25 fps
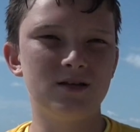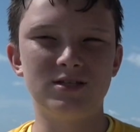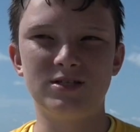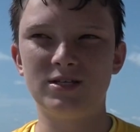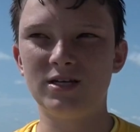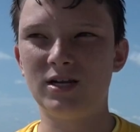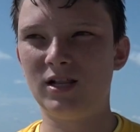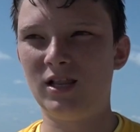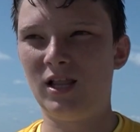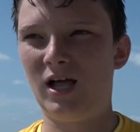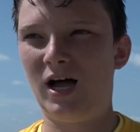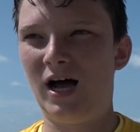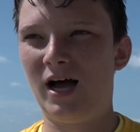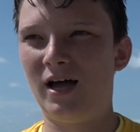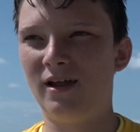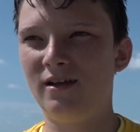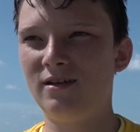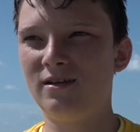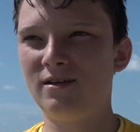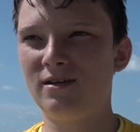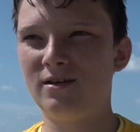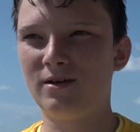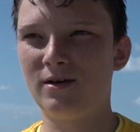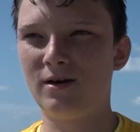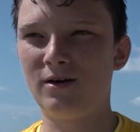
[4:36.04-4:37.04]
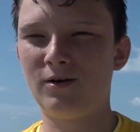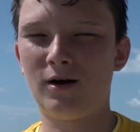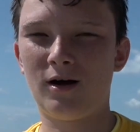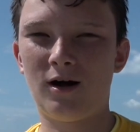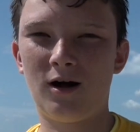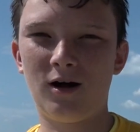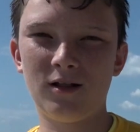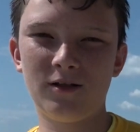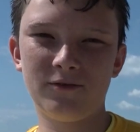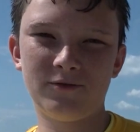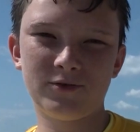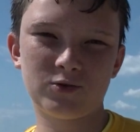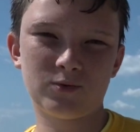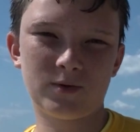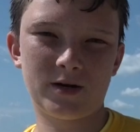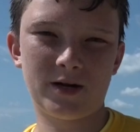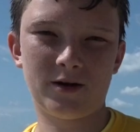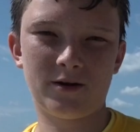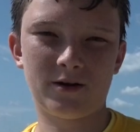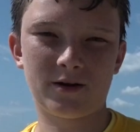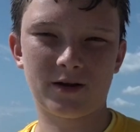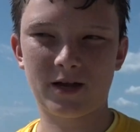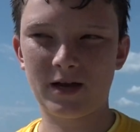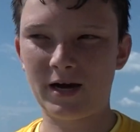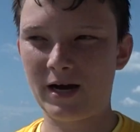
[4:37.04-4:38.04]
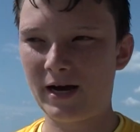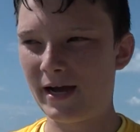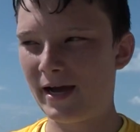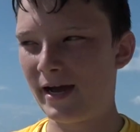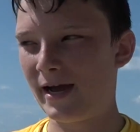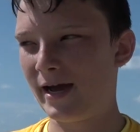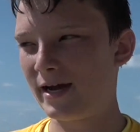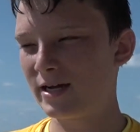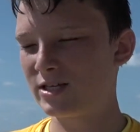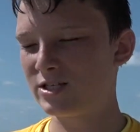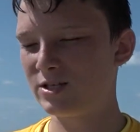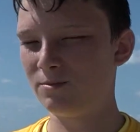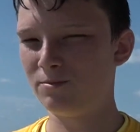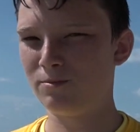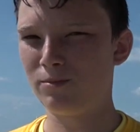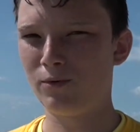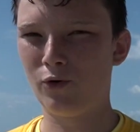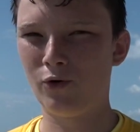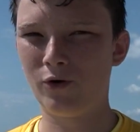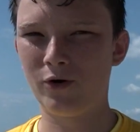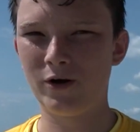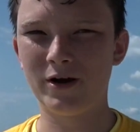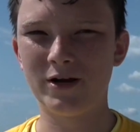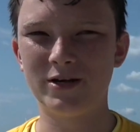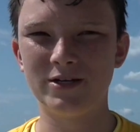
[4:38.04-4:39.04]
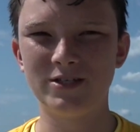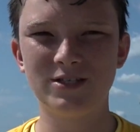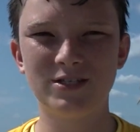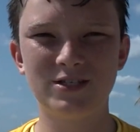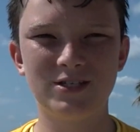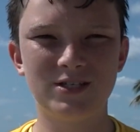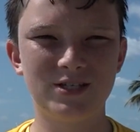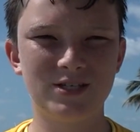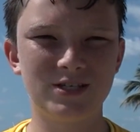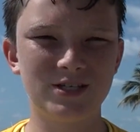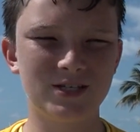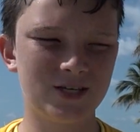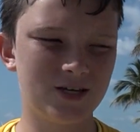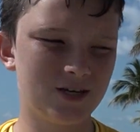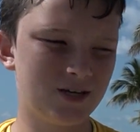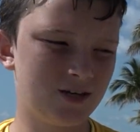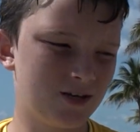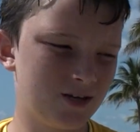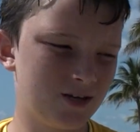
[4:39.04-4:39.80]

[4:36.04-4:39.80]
did a lot. All of us went out on kayaks and boards